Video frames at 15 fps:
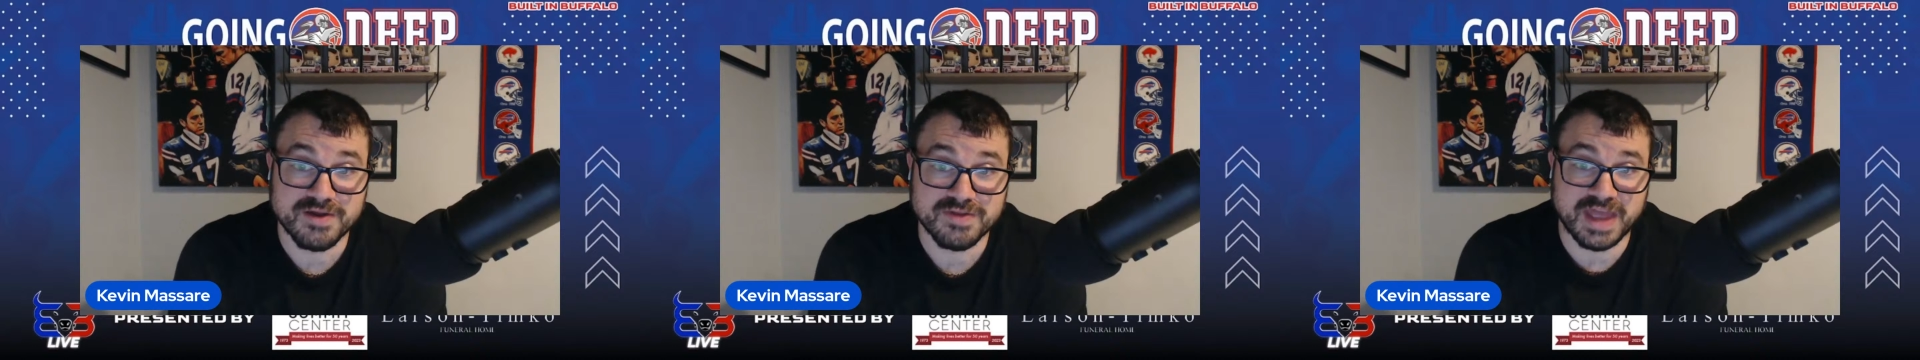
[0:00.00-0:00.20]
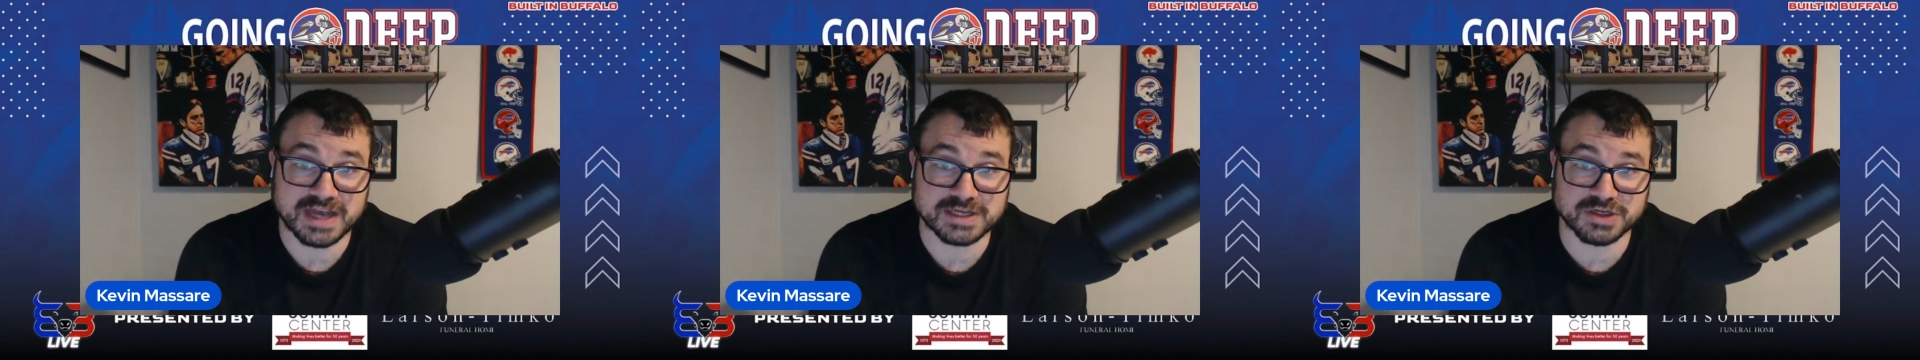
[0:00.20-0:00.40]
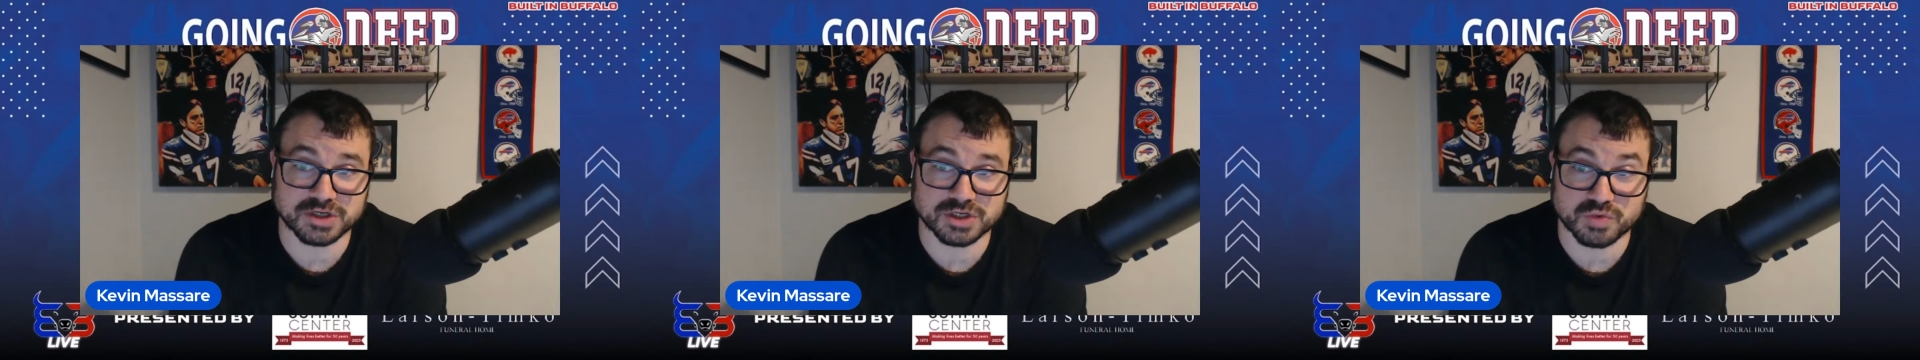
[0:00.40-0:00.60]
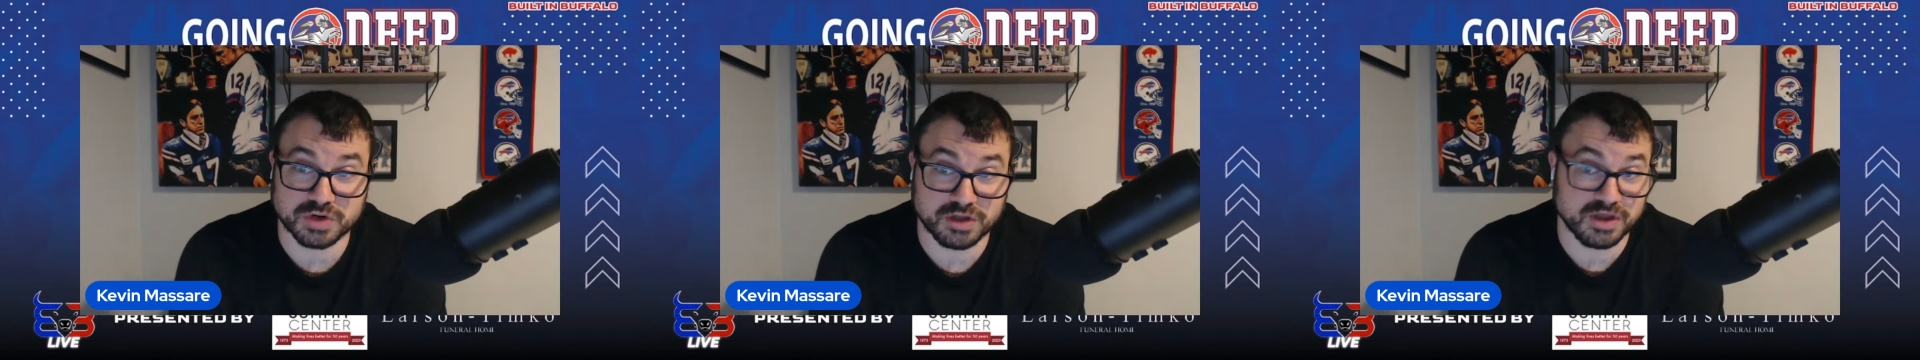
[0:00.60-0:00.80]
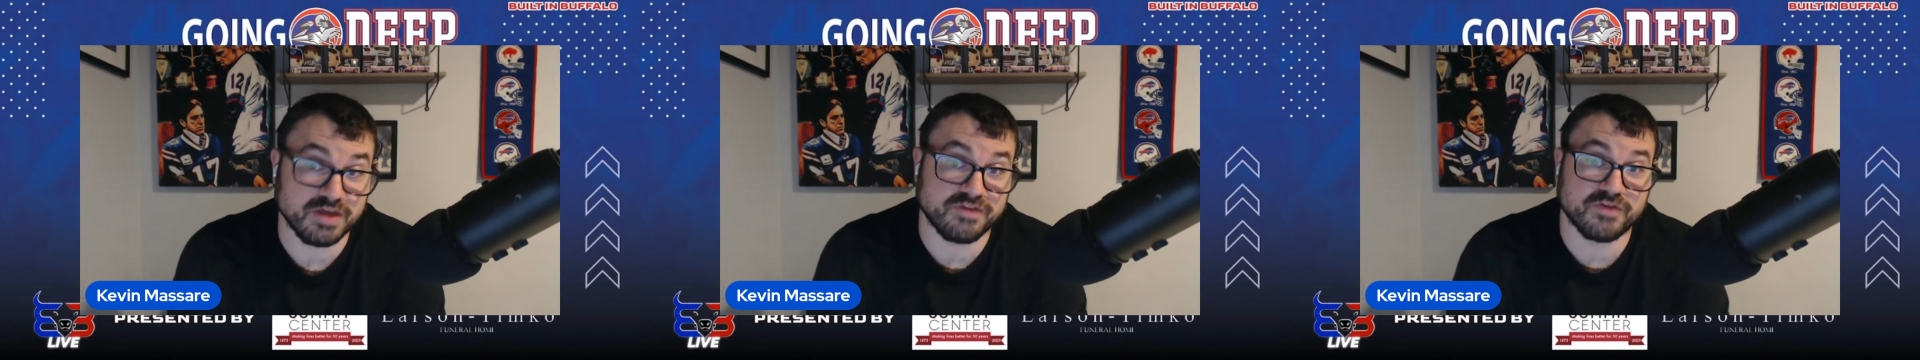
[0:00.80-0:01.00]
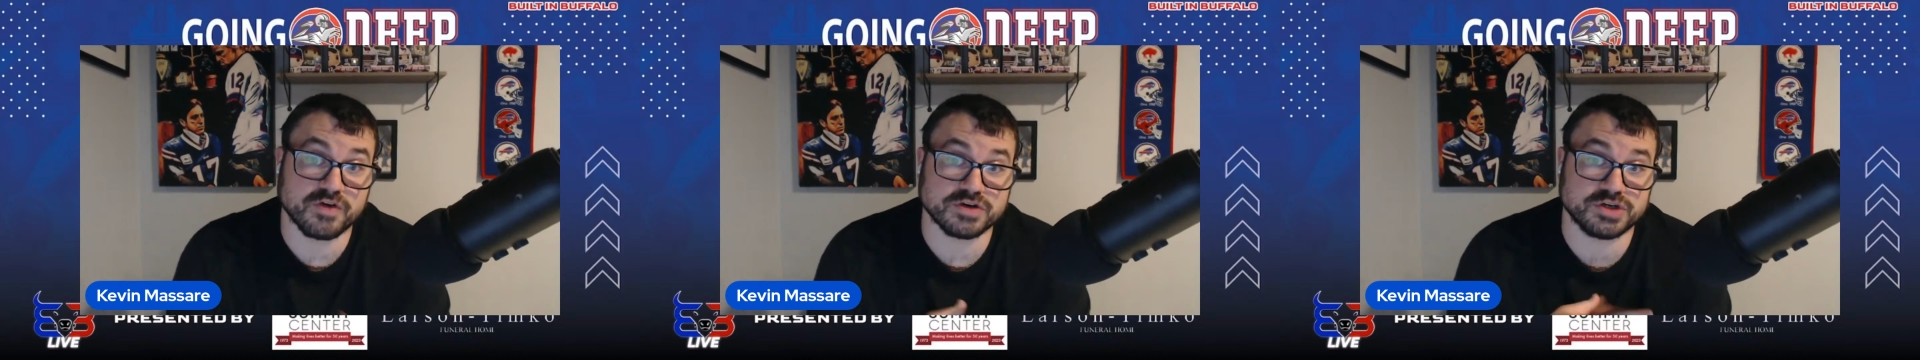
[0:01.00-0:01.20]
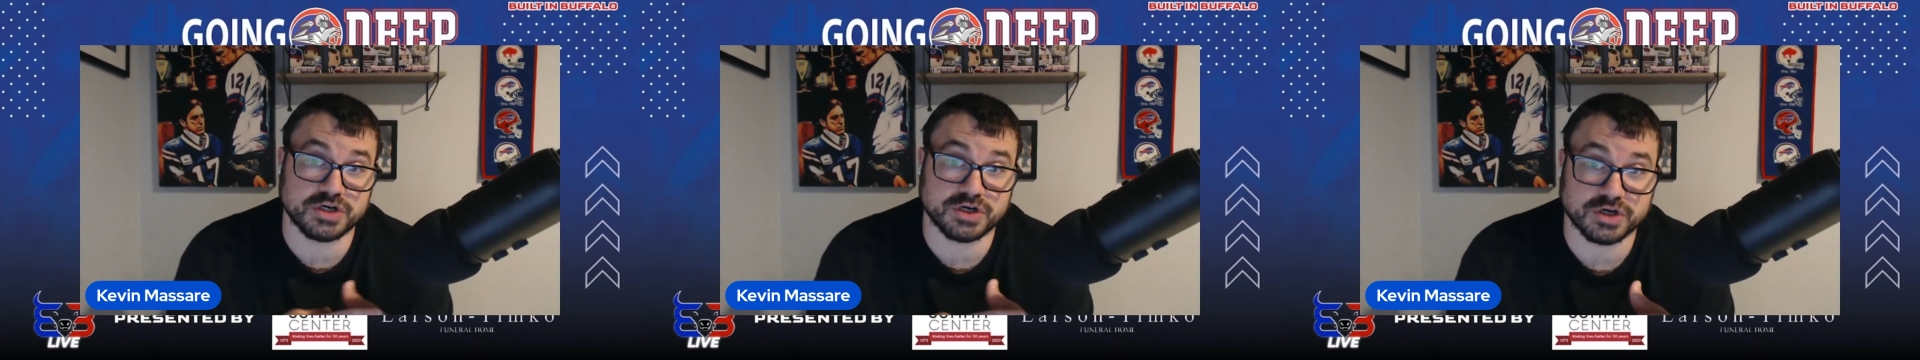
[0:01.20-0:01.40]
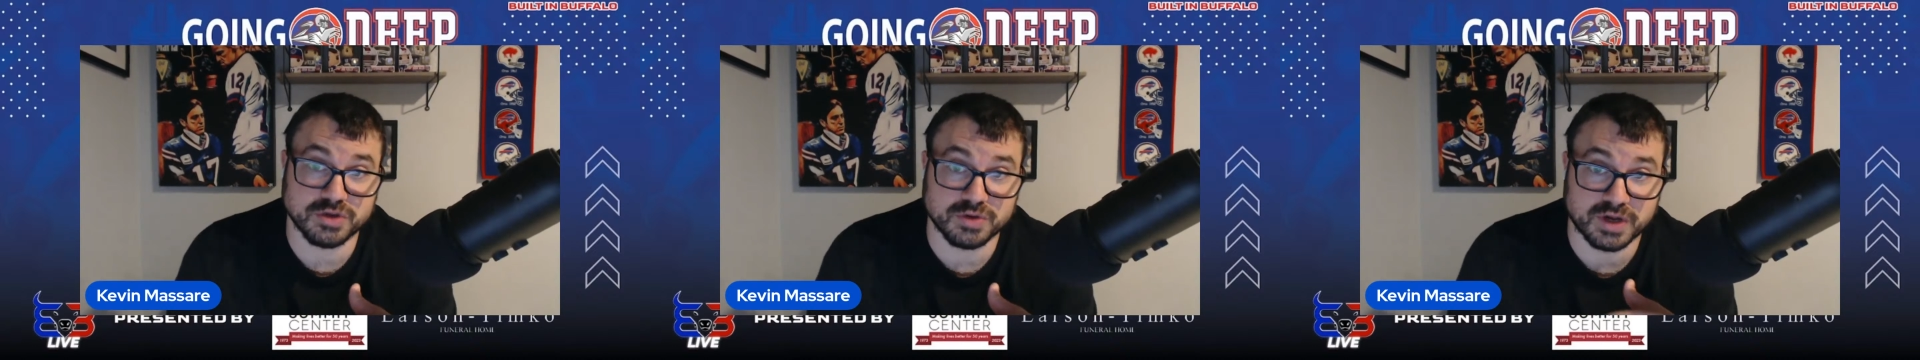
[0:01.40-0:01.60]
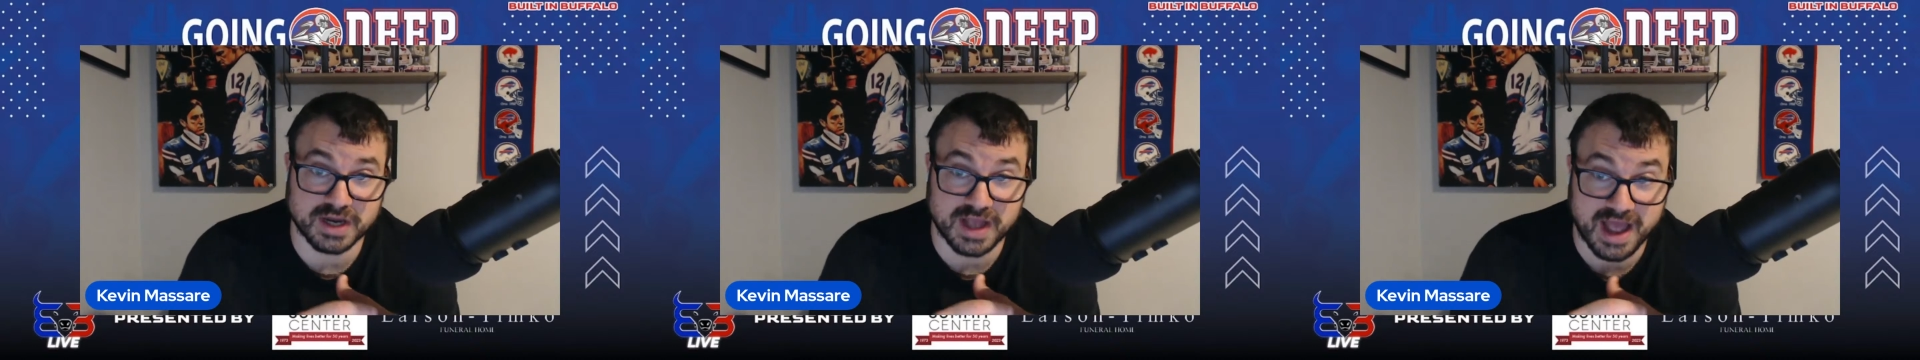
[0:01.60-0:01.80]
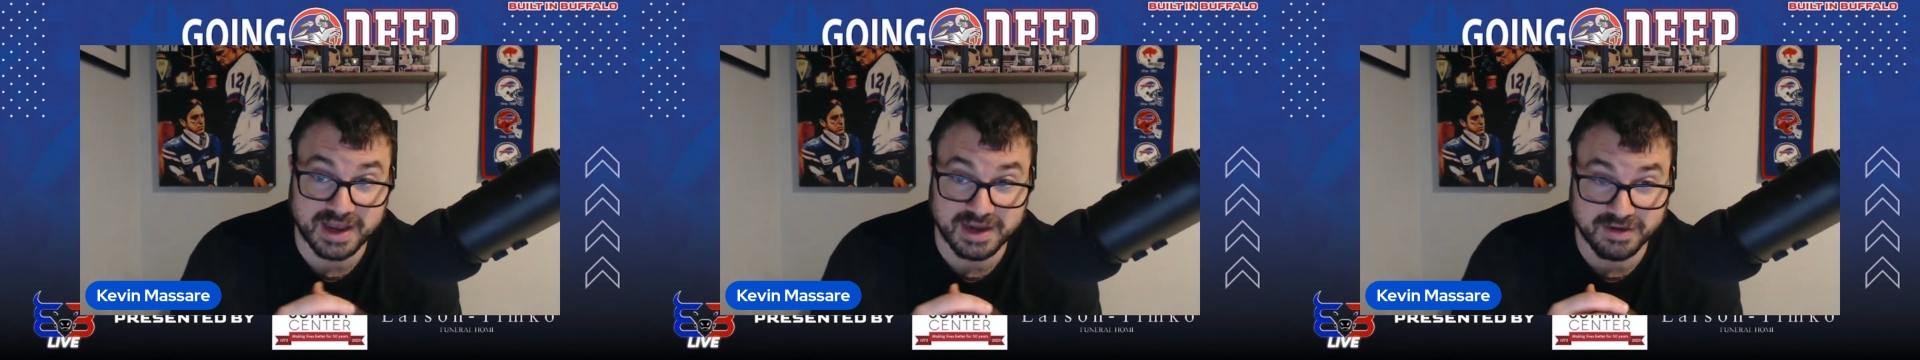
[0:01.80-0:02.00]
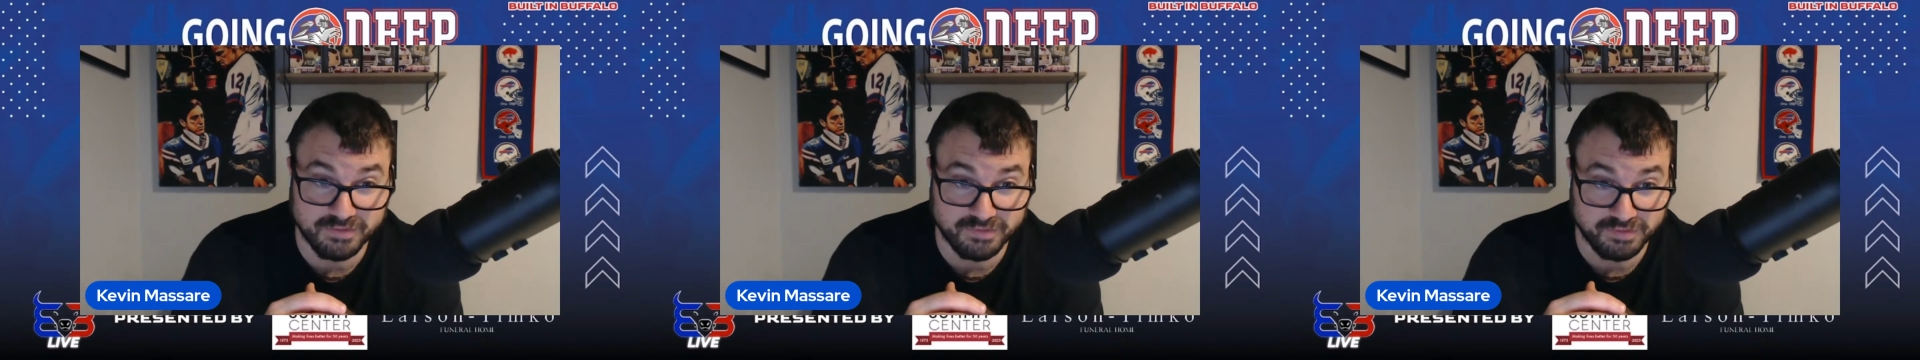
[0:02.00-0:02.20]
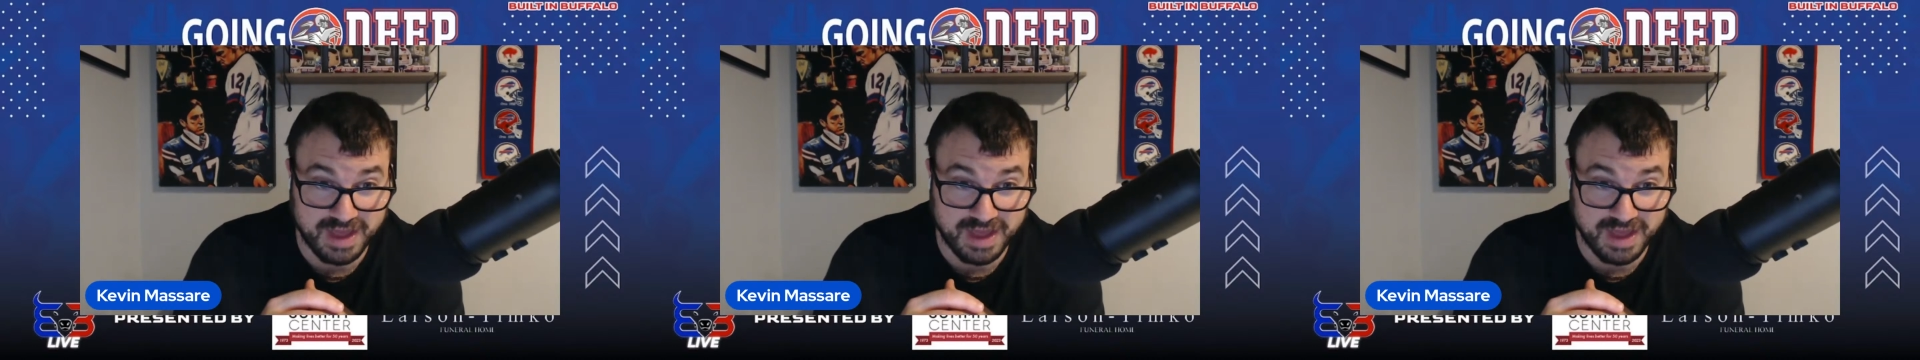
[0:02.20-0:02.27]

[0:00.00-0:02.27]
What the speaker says: Next year is really the first year you could kind of